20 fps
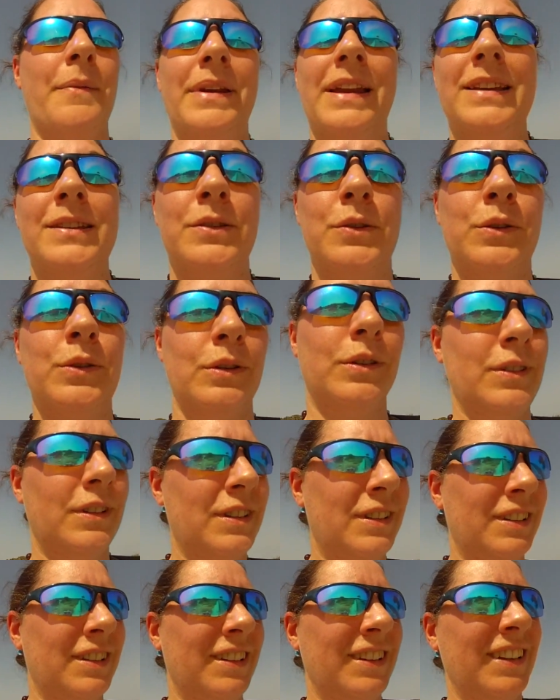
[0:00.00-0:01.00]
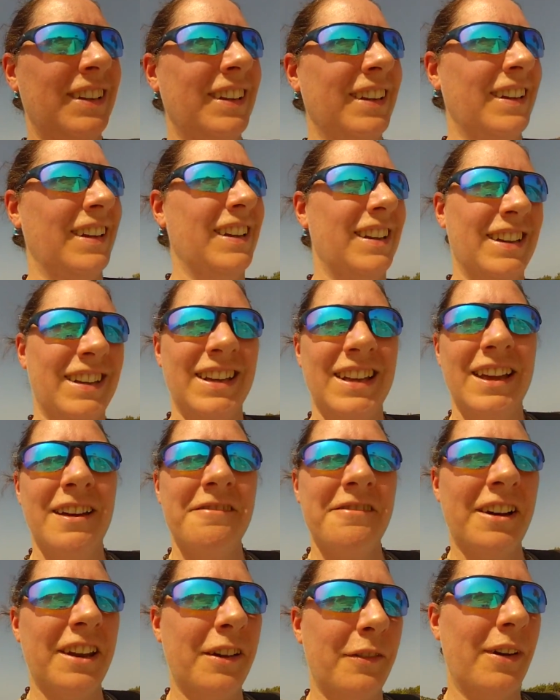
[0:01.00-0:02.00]
escort,
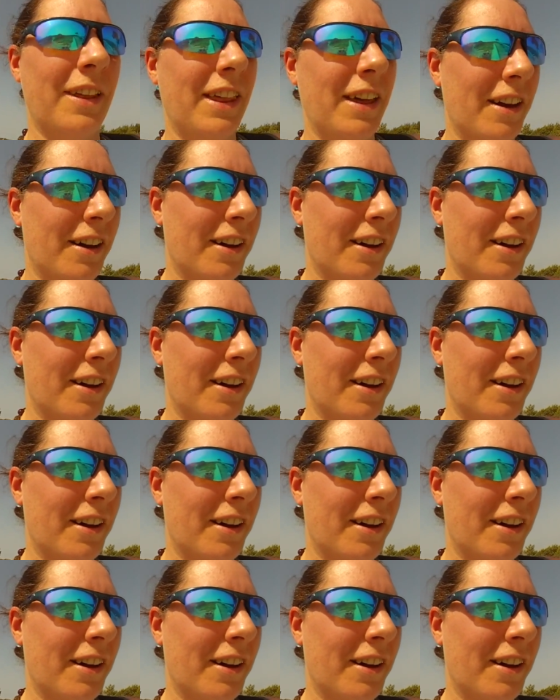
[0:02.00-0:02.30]
find out where they